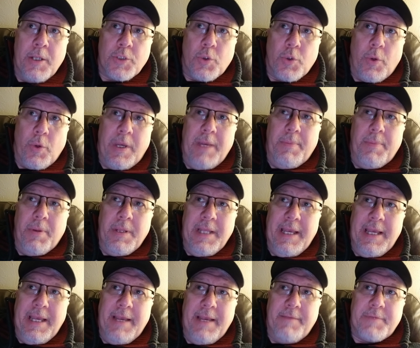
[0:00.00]
So he
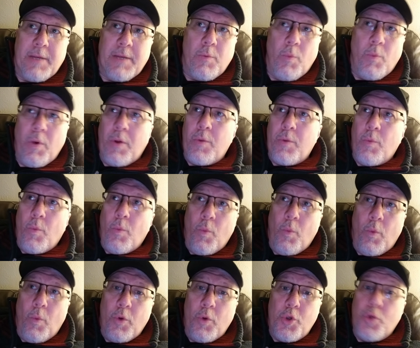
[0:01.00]
believes that what
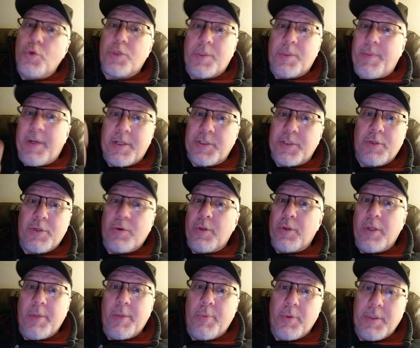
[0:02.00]
used to be considered
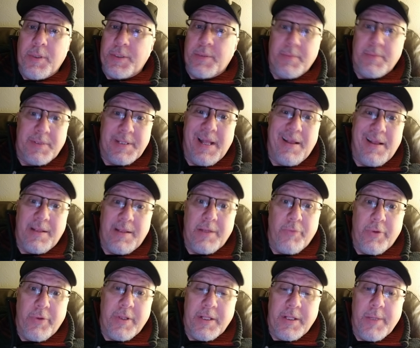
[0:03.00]
liberalism is not
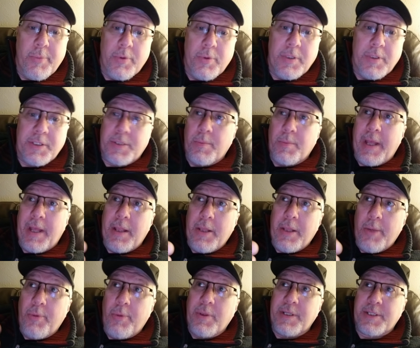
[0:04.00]
really liberalism. That
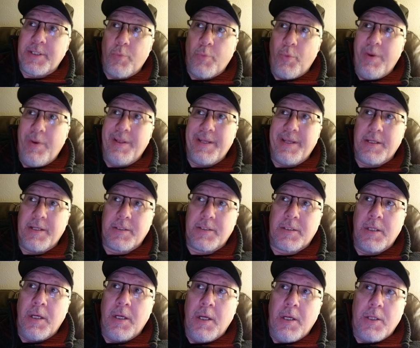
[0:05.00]
liberalism really
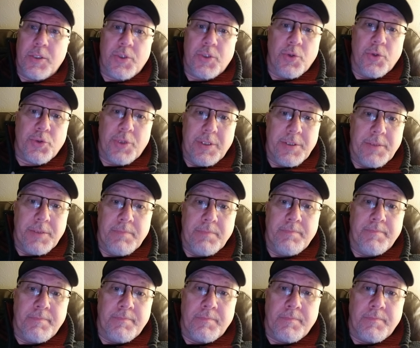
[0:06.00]
is socialism.